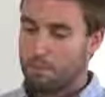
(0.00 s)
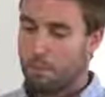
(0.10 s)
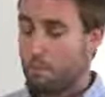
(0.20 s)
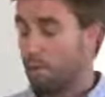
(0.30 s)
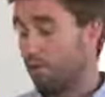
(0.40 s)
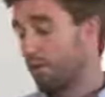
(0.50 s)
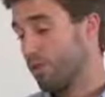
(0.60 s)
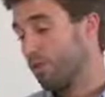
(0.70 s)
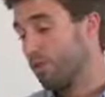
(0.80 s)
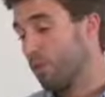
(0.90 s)
My
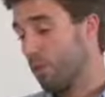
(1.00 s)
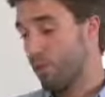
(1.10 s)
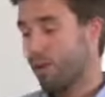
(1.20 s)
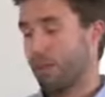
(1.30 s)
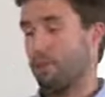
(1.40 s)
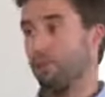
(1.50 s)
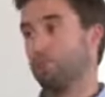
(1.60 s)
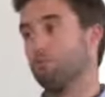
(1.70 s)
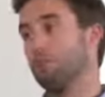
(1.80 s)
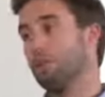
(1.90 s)
mother's brother came
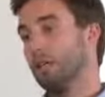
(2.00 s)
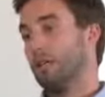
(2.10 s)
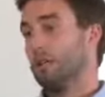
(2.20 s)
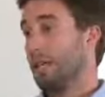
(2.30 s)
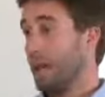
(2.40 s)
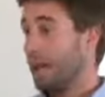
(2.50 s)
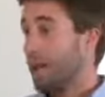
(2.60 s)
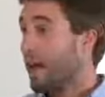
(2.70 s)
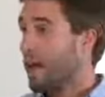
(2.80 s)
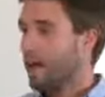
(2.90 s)
from
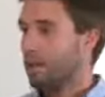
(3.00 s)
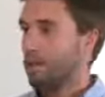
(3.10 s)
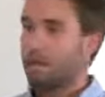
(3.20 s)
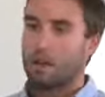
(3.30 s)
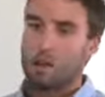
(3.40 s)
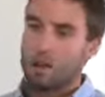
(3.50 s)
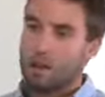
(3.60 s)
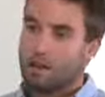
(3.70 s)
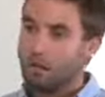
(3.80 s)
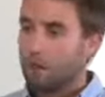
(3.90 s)
Canada, and
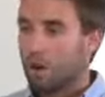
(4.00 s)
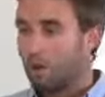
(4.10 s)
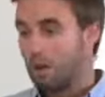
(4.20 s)
one of